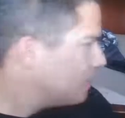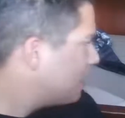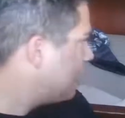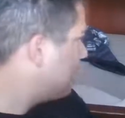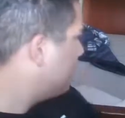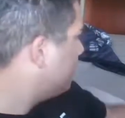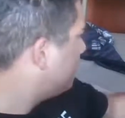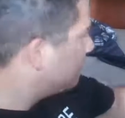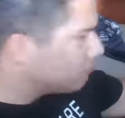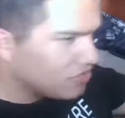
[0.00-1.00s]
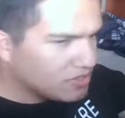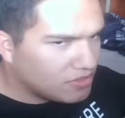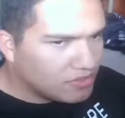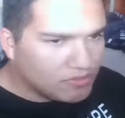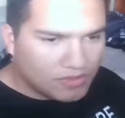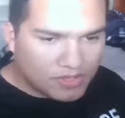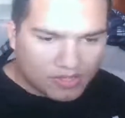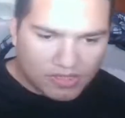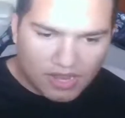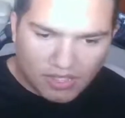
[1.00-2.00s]
I'm trying to
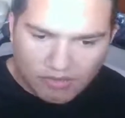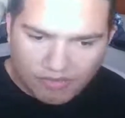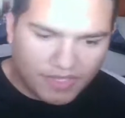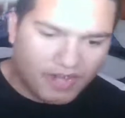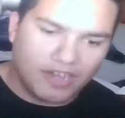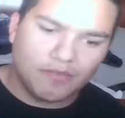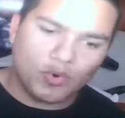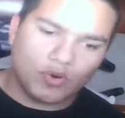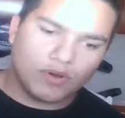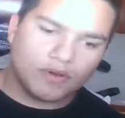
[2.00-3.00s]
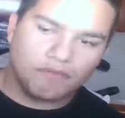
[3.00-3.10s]
not use that anymore.